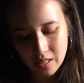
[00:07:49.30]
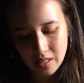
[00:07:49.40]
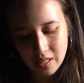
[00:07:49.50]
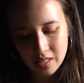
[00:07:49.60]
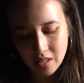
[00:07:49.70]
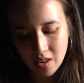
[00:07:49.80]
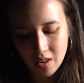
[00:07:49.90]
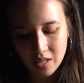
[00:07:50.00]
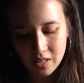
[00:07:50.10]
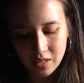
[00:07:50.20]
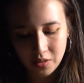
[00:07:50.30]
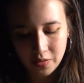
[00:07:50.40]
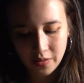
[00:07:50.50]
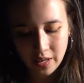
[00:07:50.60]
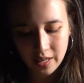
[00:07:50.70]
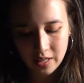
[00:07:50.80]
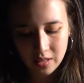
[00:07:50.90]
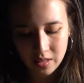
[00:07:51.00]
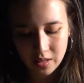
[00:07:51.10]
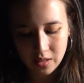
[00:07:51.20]
it's hard to
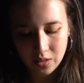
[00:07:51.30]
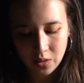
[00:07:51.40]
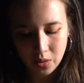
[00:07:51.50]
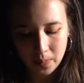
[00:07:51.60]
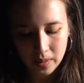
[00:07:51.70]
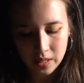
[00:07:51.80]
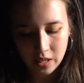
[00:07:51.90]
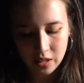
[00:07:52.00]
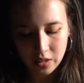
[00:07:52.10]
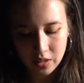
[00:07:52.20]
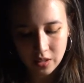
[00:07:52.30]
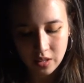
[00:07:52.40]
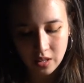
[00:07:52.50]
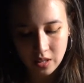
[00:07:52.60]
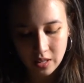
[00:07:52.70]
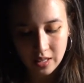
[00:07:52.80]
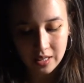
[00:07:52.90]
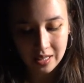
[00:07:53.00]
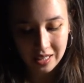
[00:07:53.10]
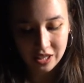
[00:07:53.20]
find your particular
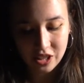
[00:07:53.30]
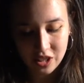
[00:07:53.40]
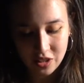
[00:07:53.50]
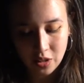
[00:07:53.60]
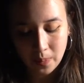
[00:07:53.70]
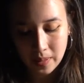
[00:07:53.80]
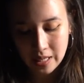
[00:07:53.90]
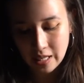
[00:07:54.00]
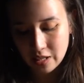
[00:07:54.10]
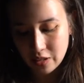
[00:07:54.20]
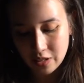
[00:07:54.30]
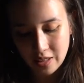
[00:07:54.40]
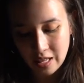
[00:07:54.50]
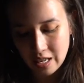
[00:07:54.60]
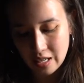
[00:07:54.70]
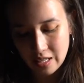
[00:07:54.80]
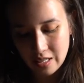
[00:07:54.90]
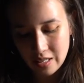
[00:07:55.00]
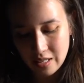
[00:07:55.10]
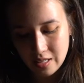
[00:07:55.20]
niche, your particular thing.
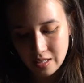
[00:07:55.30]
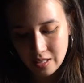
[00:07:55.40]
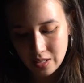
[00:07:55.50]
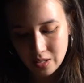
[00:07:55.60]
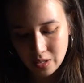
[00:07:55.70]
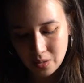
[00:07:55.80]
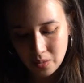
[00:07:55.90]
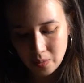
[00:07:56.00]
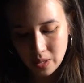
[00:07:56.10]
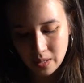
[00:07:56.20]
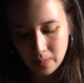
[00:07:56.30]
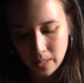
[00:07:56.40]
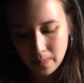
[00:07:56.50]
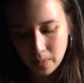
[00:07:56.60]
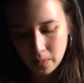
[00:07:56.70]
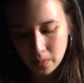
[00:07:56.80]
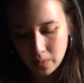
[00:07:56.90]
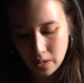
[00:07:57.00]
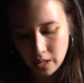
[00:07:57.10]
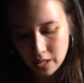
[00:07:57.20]
When
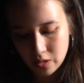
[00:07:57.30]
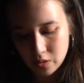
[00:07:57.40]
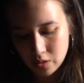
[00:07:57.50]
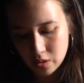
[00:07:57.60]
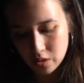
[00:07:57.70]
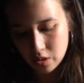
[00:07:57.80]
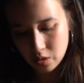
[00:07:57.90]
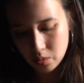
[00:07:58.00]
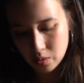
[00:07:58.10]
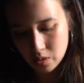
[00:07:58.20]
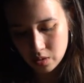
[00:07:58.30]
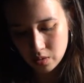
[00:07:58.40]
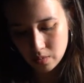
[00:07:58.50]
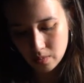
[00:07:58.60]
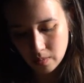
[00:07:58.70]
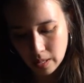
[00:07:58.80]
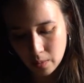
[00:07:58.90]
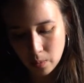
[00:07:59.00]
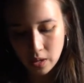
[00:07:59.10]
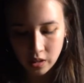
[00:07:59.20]
people introduce my
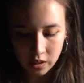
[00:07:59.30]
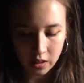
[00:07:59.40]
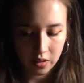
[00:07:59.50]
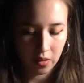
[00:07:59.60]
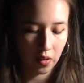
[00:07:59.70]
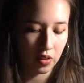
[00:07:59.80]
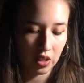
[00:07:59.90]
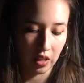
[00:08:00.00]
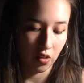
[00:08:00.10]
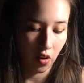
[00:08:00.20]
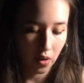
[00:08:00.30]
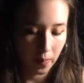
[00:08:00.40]
work or they talk